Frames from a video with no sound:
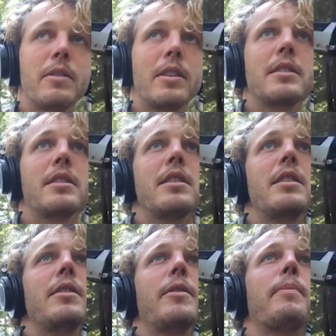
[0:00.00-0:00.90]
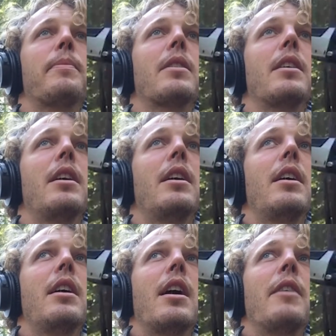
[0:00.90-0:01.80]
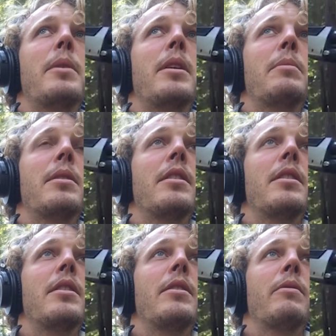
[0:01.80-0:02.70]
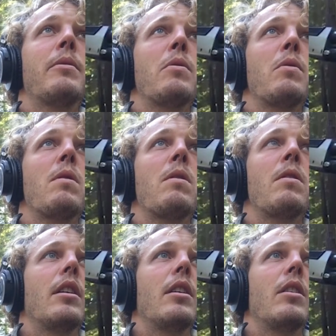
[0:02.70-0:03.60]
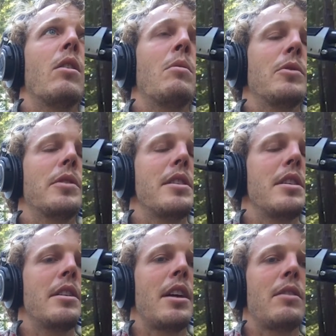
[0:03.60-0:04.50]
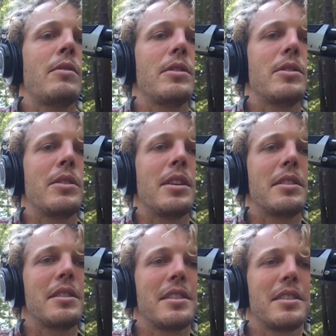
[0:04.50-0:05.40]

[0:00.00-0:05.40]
Let's see. I've been up here for almost a year now doing this.